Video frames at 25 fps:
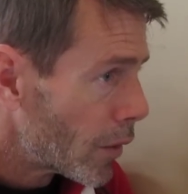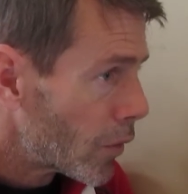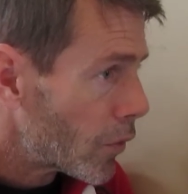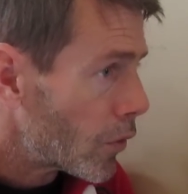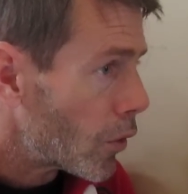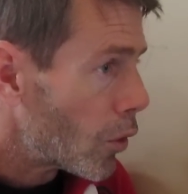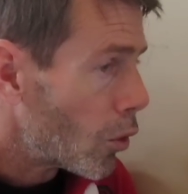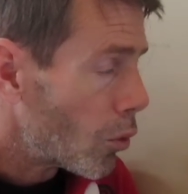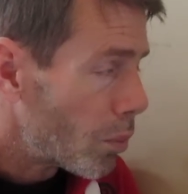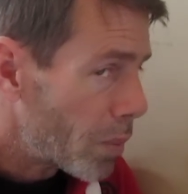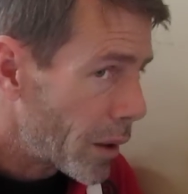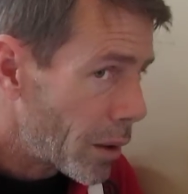
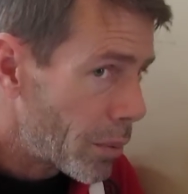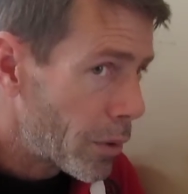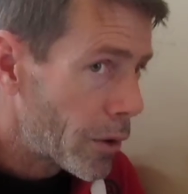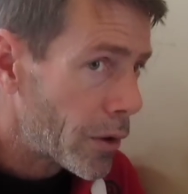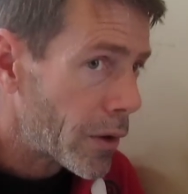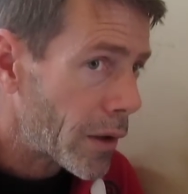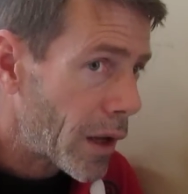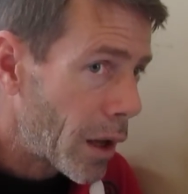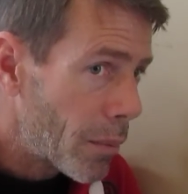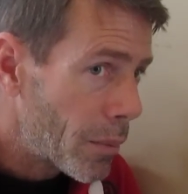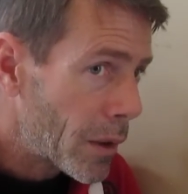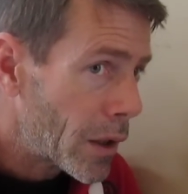So people
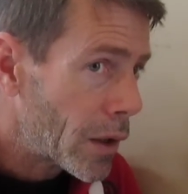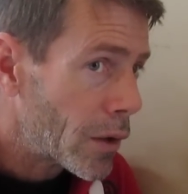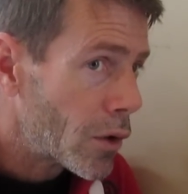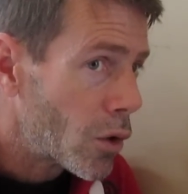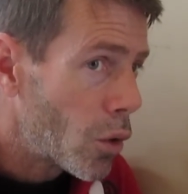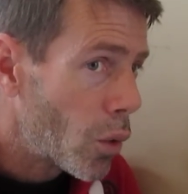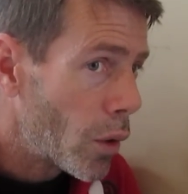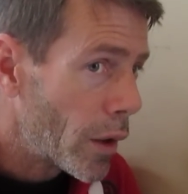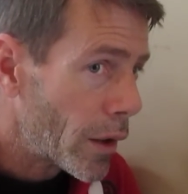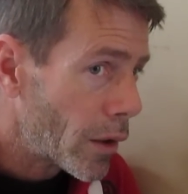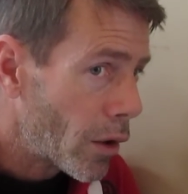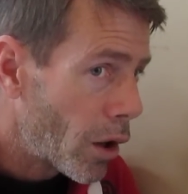are coming and
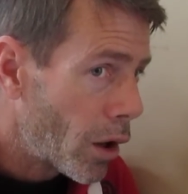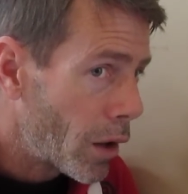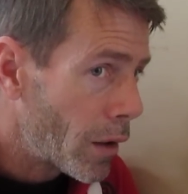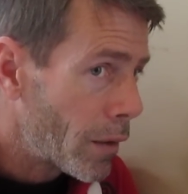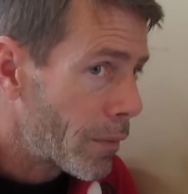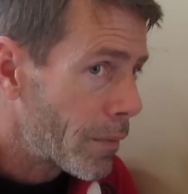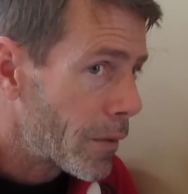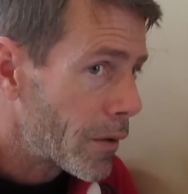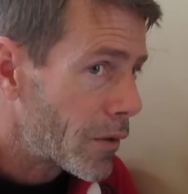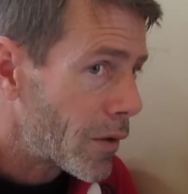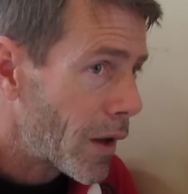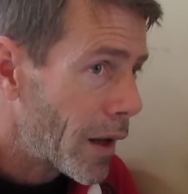going all
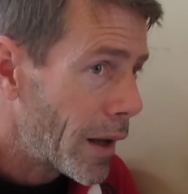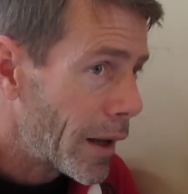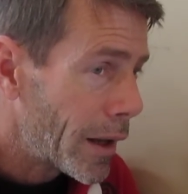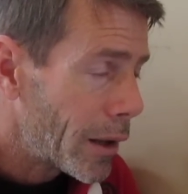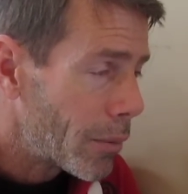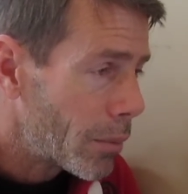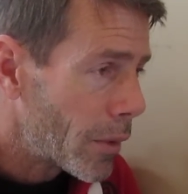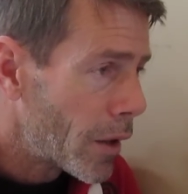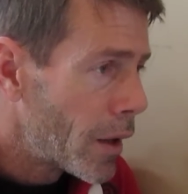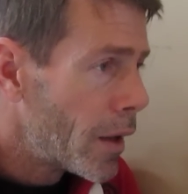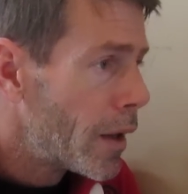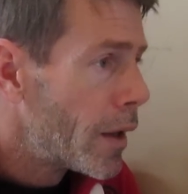at the
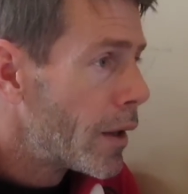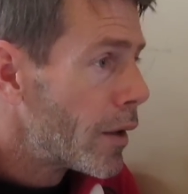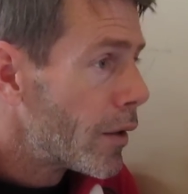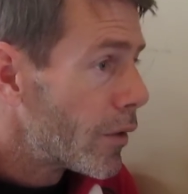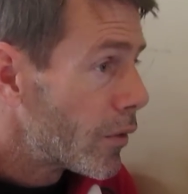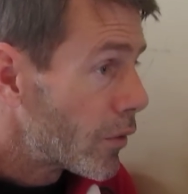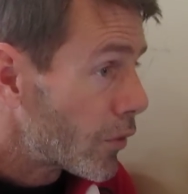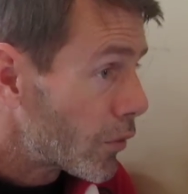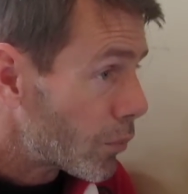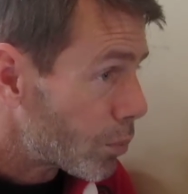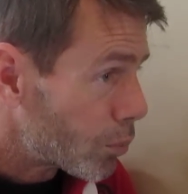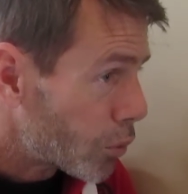time,
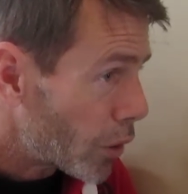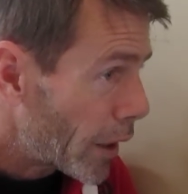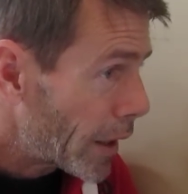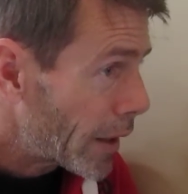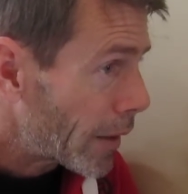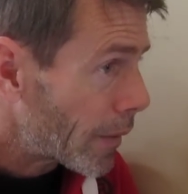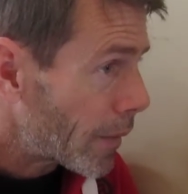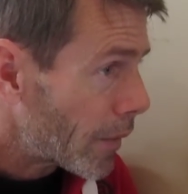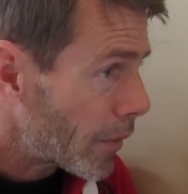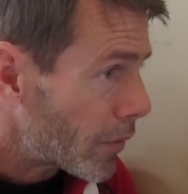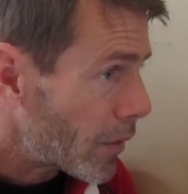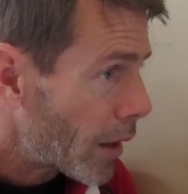
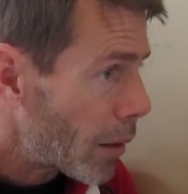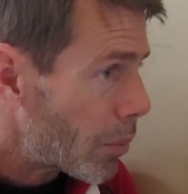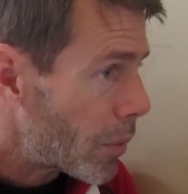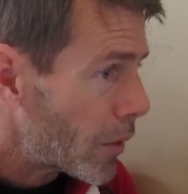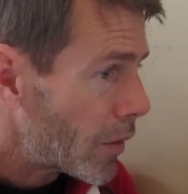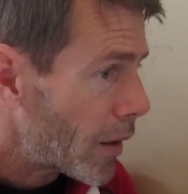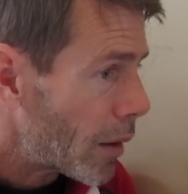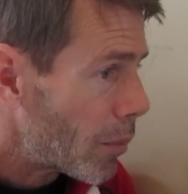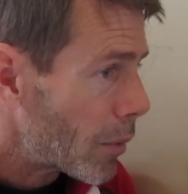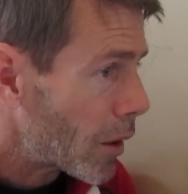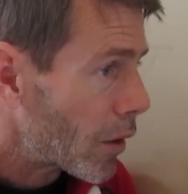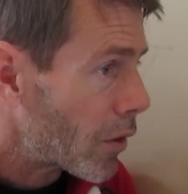spreading this
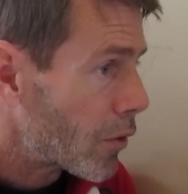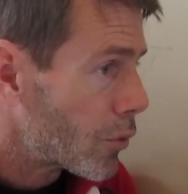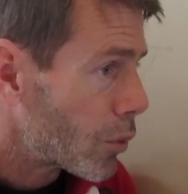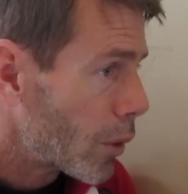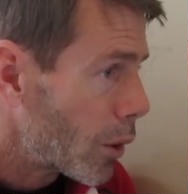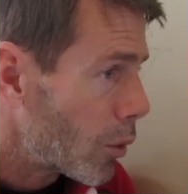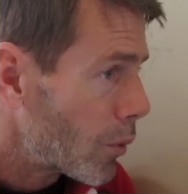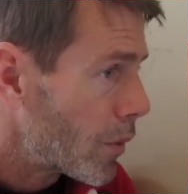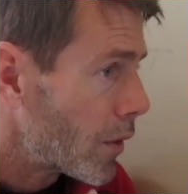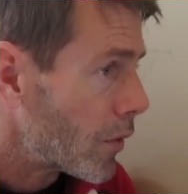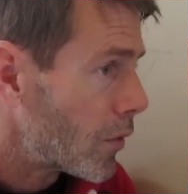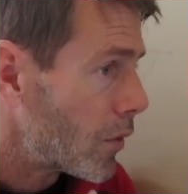epidemic
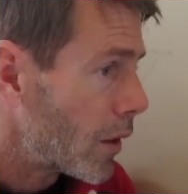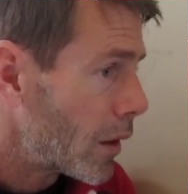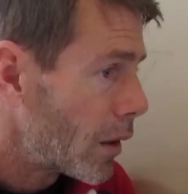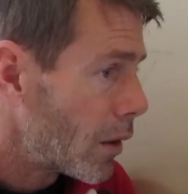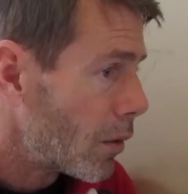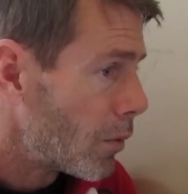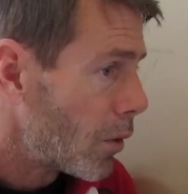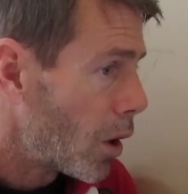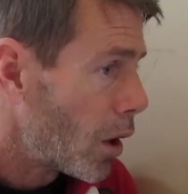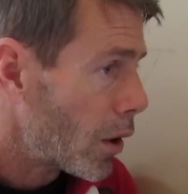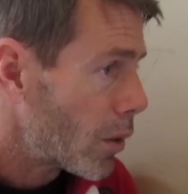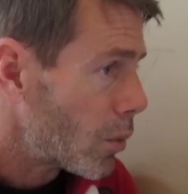throughout the city
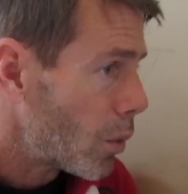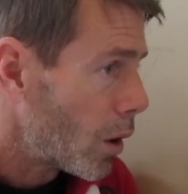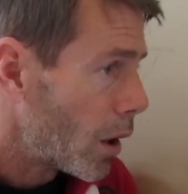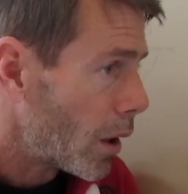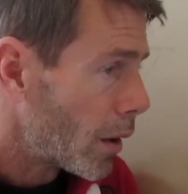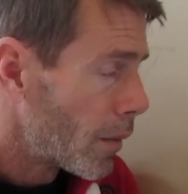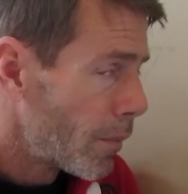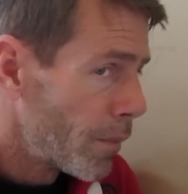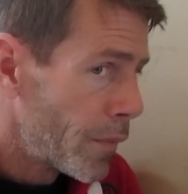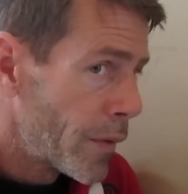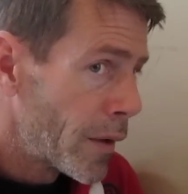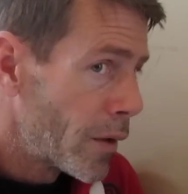of
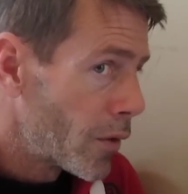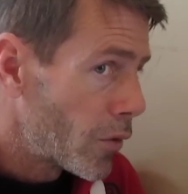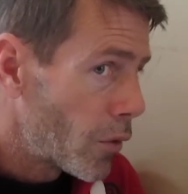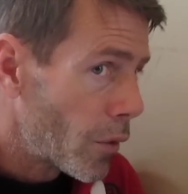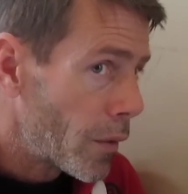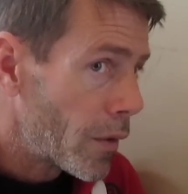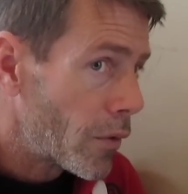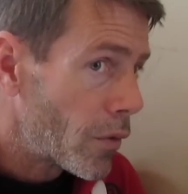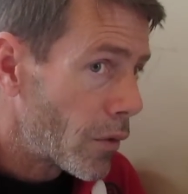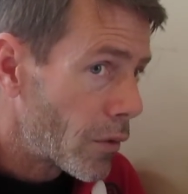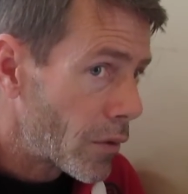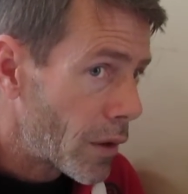Ottawa.
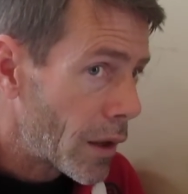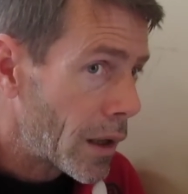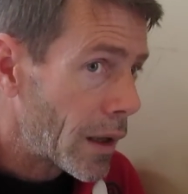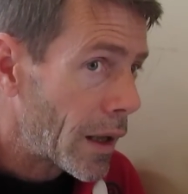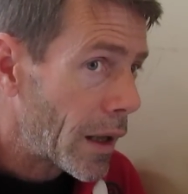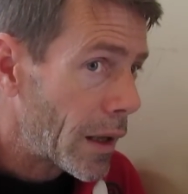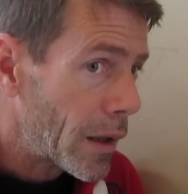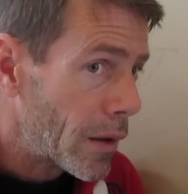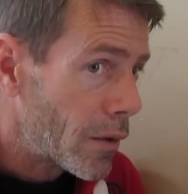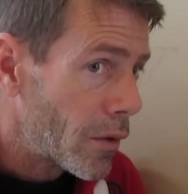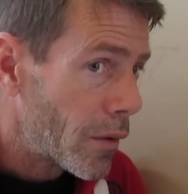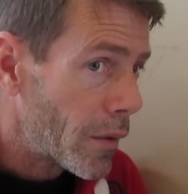So this is going to
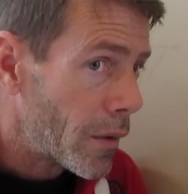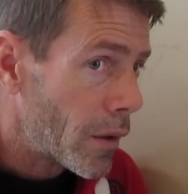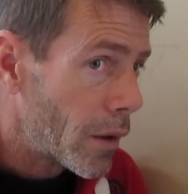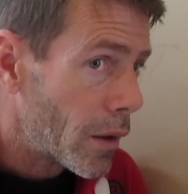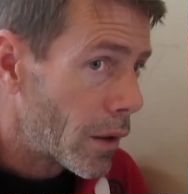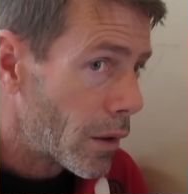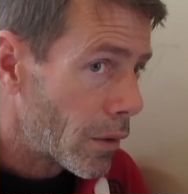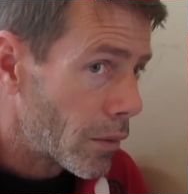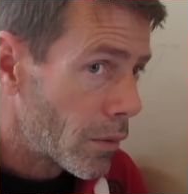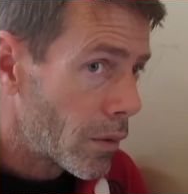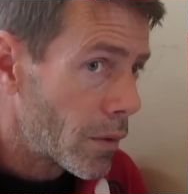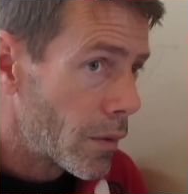get into
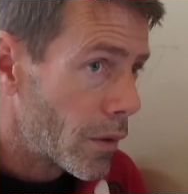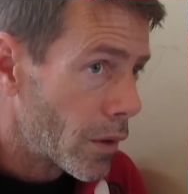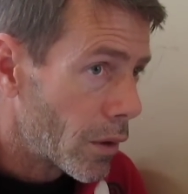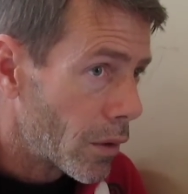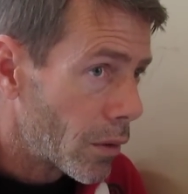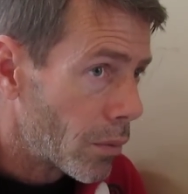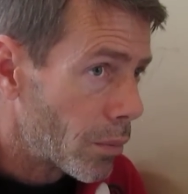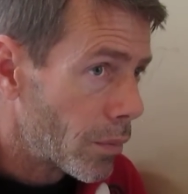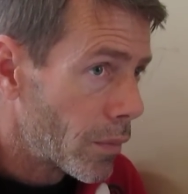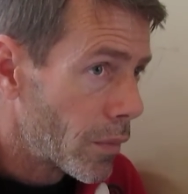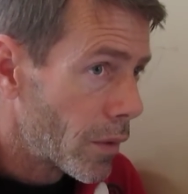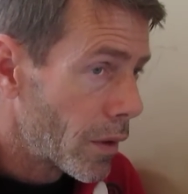the
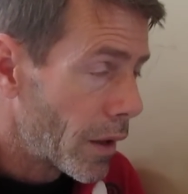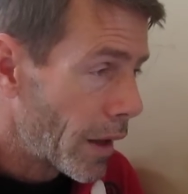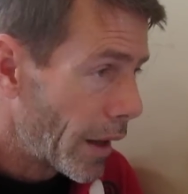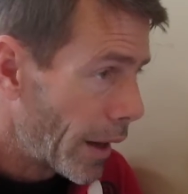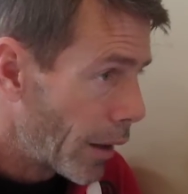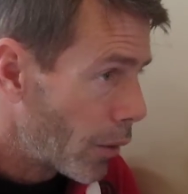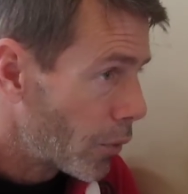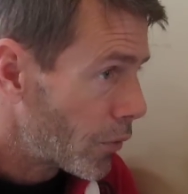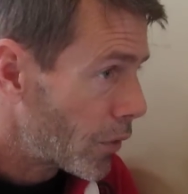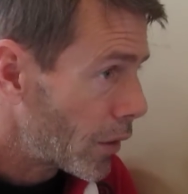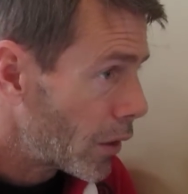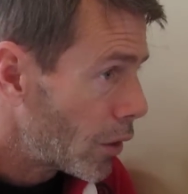
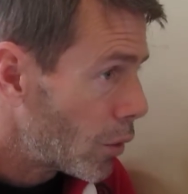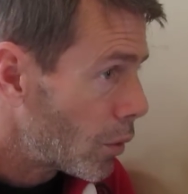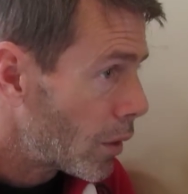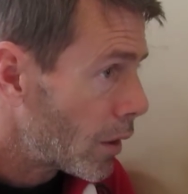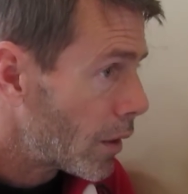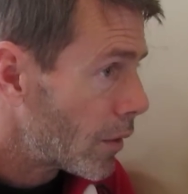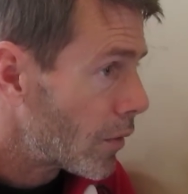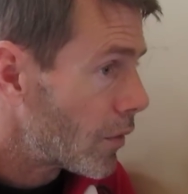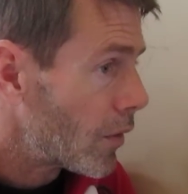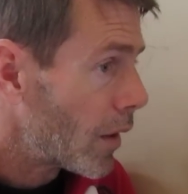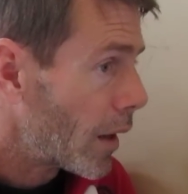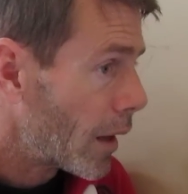housing
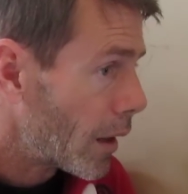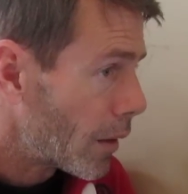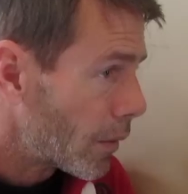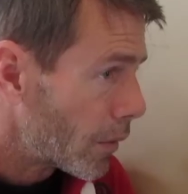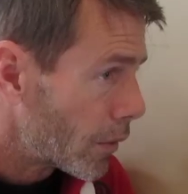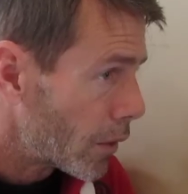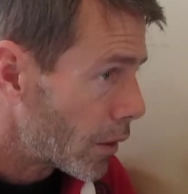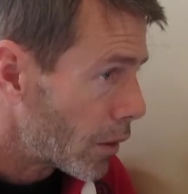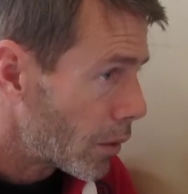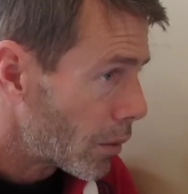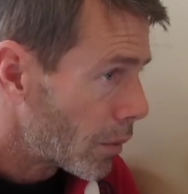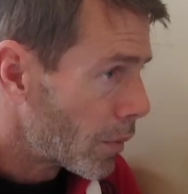units and
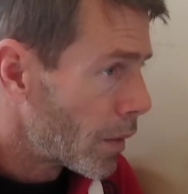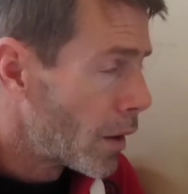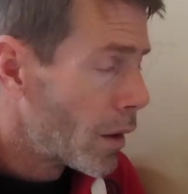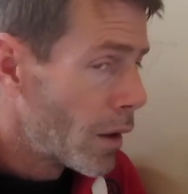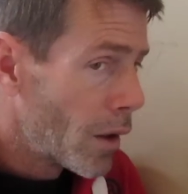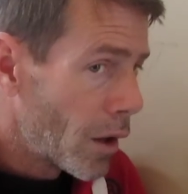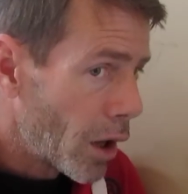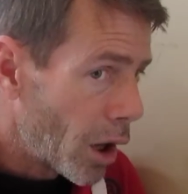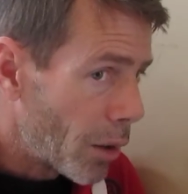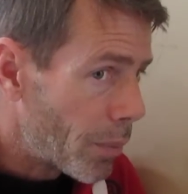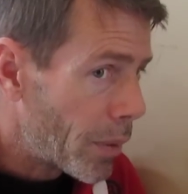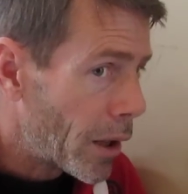
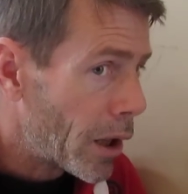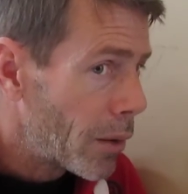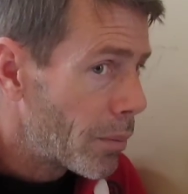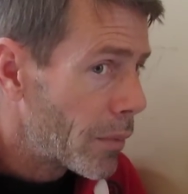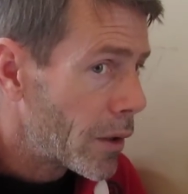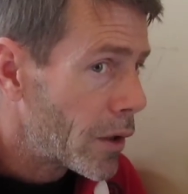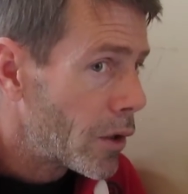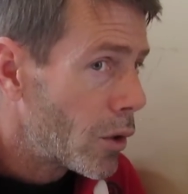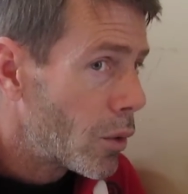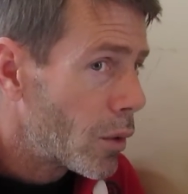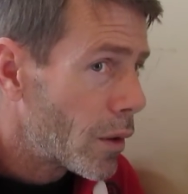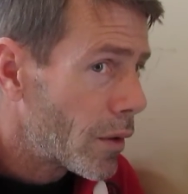the
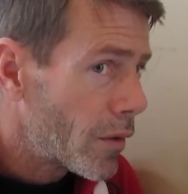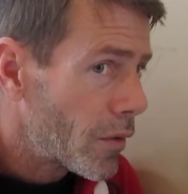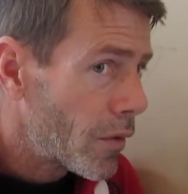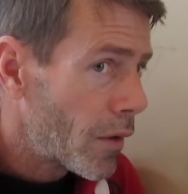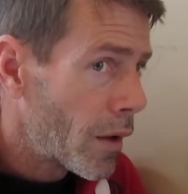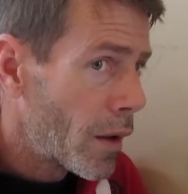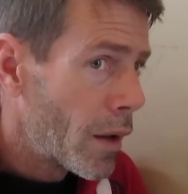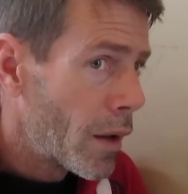apartment units.